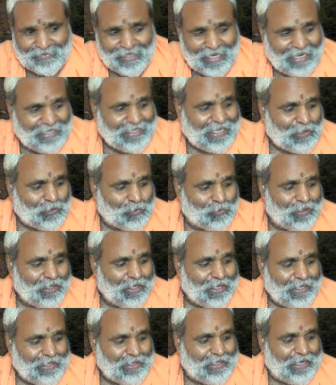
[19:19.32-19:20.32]
And that too
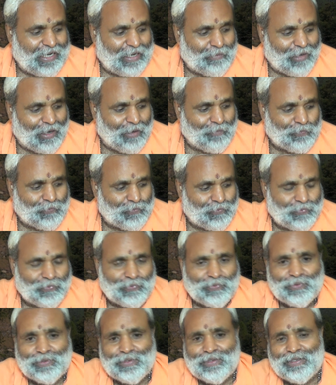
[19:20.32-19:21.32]
in the name of
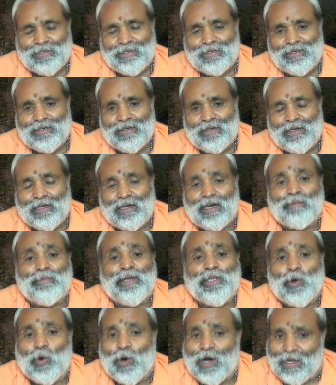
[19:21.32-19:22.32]

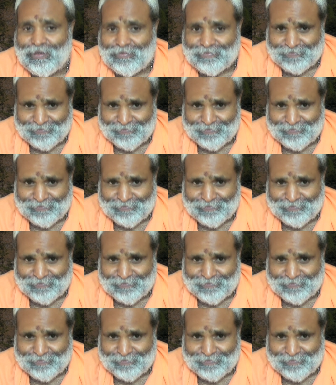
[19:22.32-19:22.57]
karma yoga.